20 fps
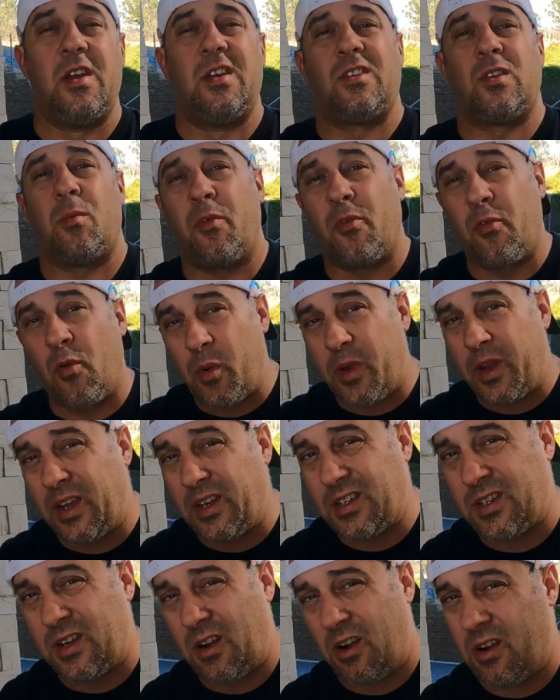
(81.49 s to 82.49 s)
So before we
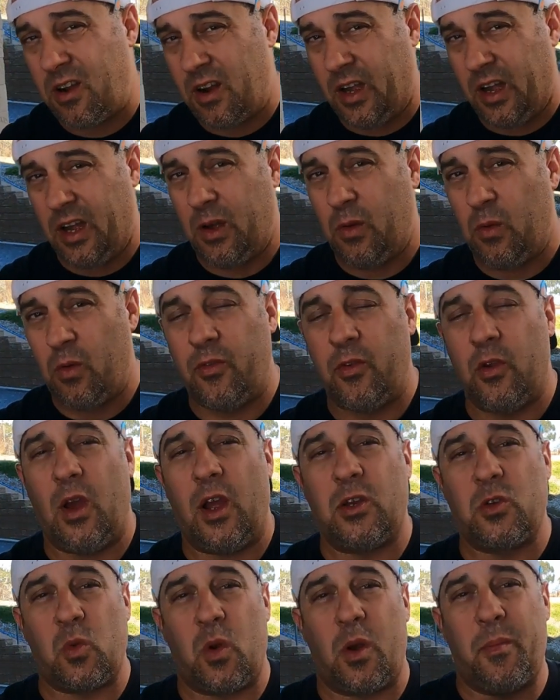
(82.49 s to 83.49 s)
get started on any review,
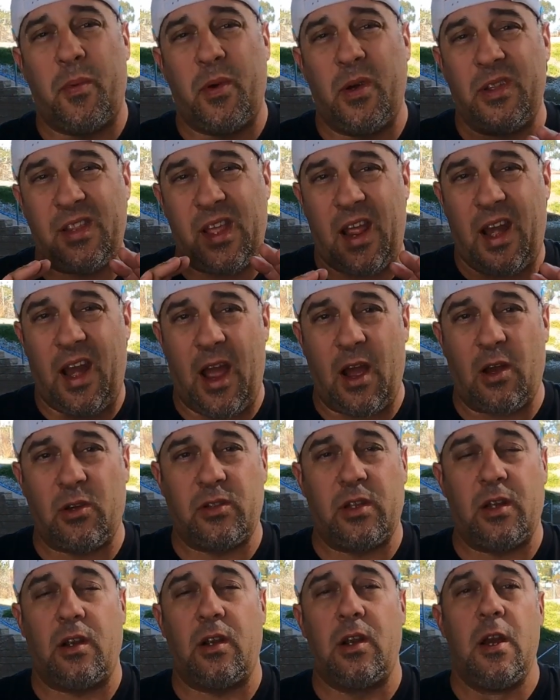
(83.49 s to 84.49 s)
I just want to put that
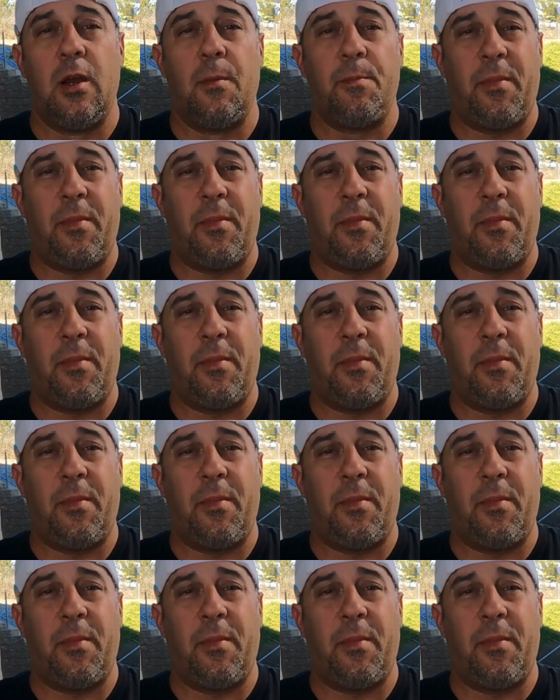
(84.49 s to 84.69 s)
out there,